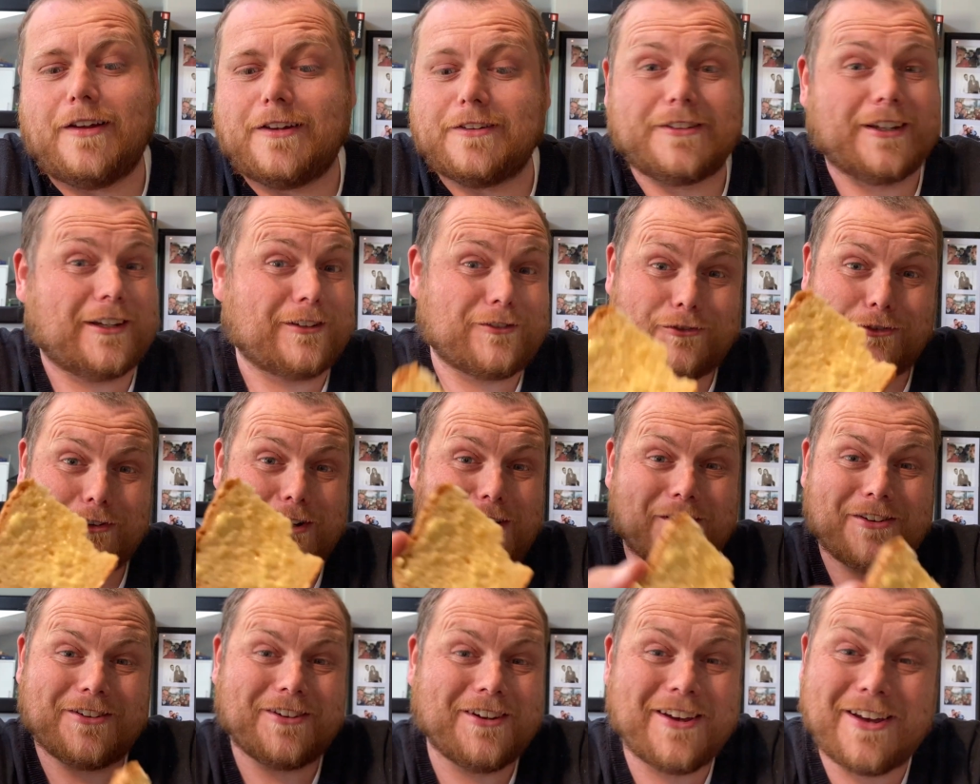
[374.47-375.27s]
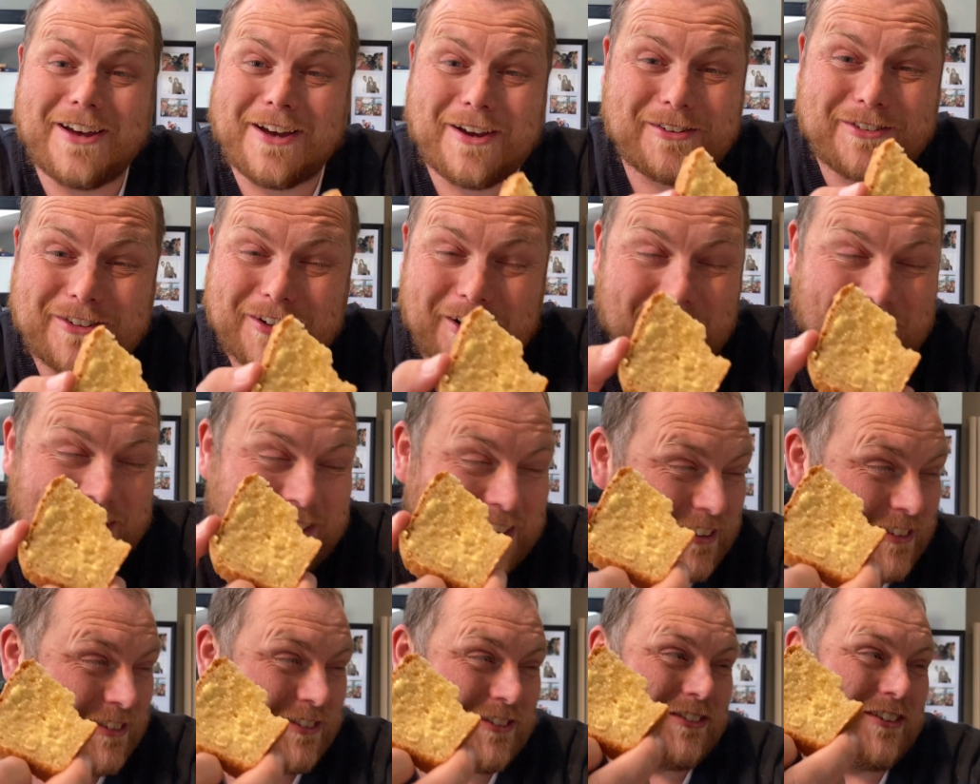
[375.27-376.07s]
that's great. Sorry,
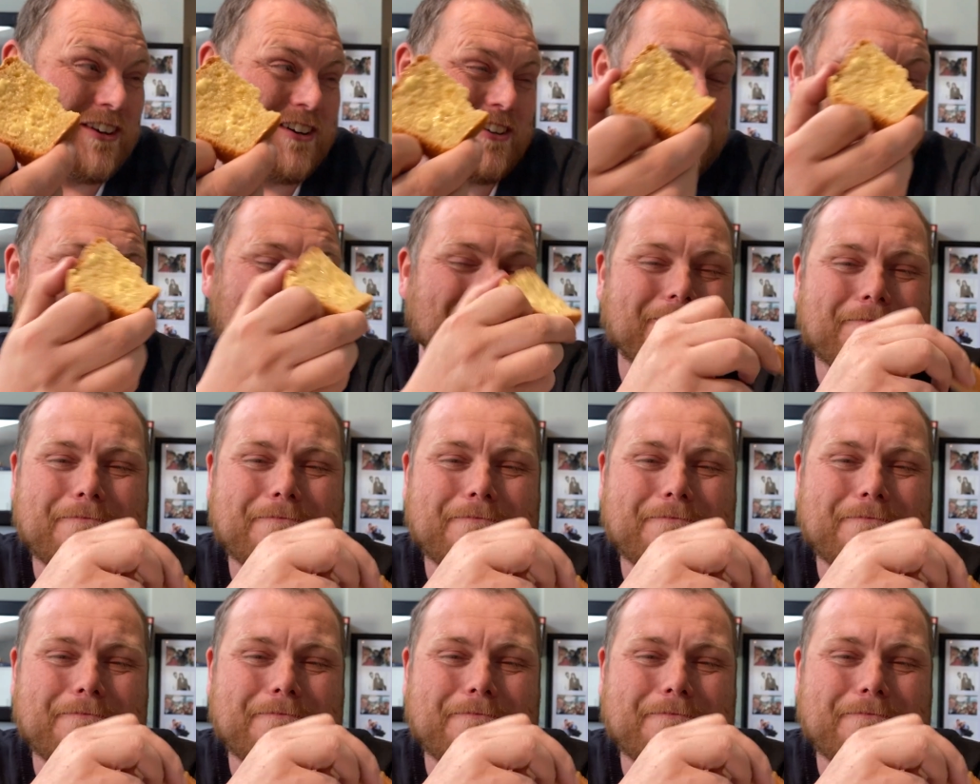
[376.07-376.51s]
that's great.